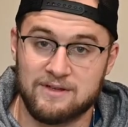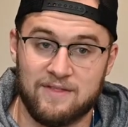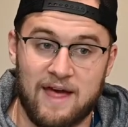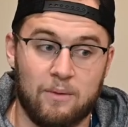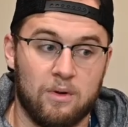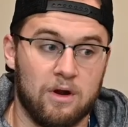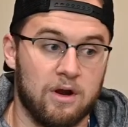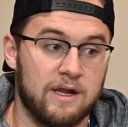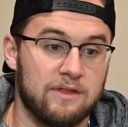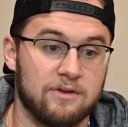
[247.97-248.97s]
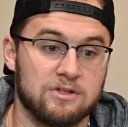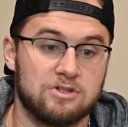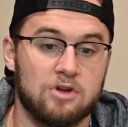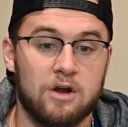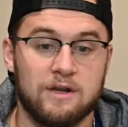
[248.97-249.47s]
that were either
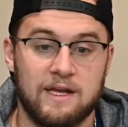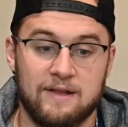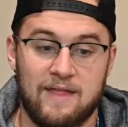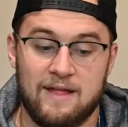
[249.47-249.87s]
started,